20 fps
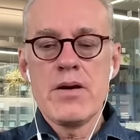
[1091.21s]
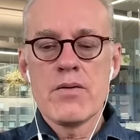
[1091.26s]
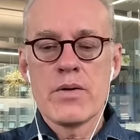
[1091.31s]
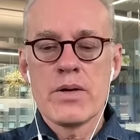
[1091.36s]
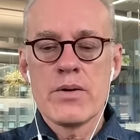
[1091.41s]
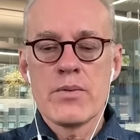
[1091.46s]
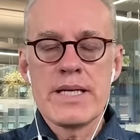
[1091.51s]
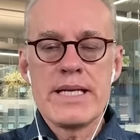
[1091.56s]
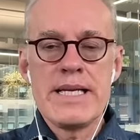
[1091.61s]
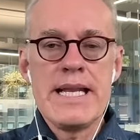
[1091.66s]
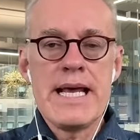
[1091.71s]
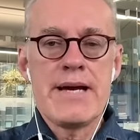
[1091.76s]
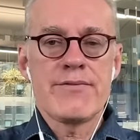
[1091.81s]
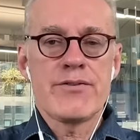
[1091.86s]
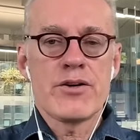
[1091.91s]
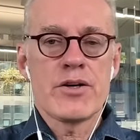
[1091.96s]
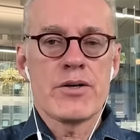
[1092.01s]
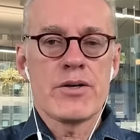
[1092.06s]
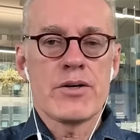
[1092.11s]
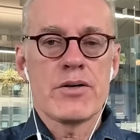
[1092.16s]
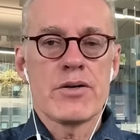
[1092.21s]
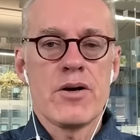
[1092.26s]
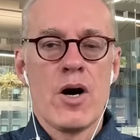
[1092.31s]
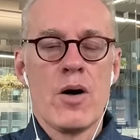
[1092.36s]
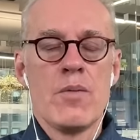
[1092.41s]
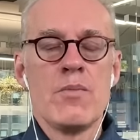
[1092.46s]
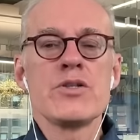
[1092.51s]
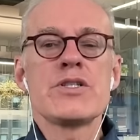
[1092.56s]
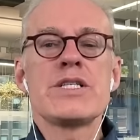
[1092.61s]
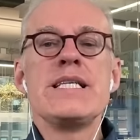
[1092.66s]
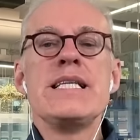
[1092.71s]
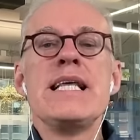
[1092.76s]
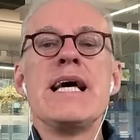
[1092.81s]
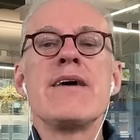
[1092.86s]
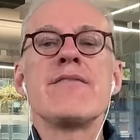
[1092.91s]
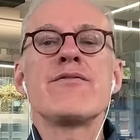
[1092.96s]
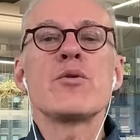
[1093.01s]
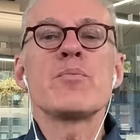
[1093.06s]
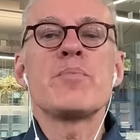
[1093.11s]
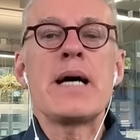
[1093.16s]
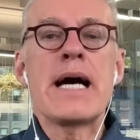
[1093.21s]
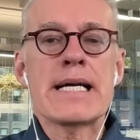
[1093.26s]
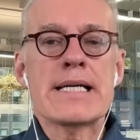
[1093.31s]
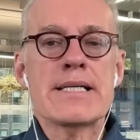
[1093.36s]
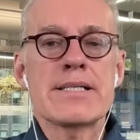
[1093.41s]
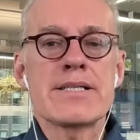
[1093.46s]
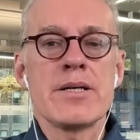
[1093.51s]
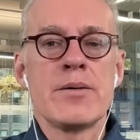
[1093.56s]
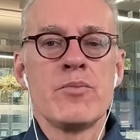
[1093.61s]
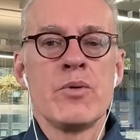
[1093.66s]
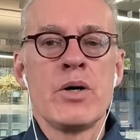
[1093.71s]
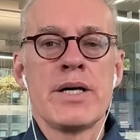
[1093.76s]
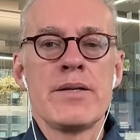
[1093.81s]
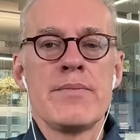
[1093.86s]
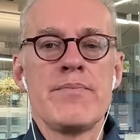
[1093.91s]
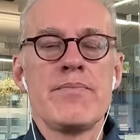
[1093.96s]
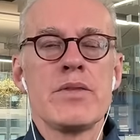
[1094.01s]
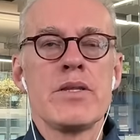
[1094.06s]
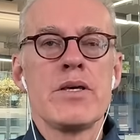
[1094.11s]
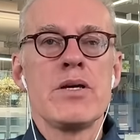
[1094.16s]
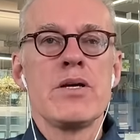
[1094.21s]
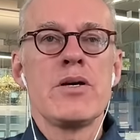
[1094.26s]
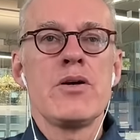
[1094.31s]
We would never, almost never back someone